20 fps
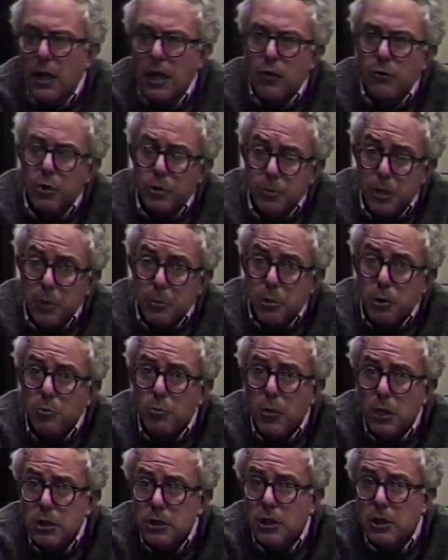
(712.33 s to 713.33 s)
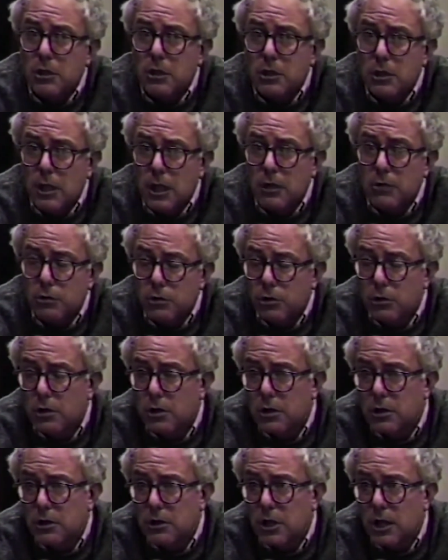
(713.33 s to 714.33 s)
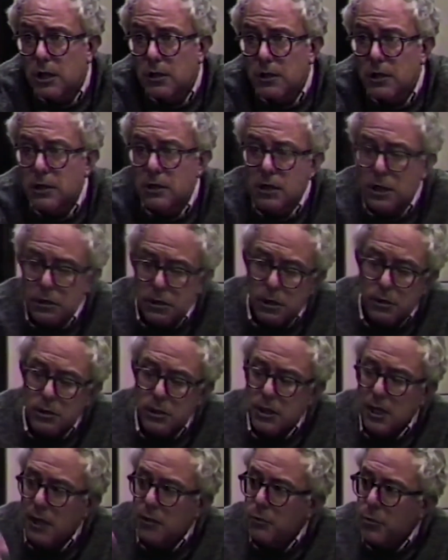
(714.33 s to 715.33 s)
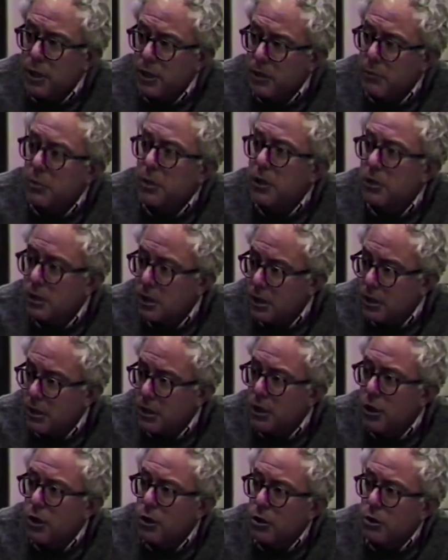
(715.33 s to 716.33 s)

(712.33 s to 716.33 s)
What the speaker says: And what people must understand, or should understand, is that there is now money built in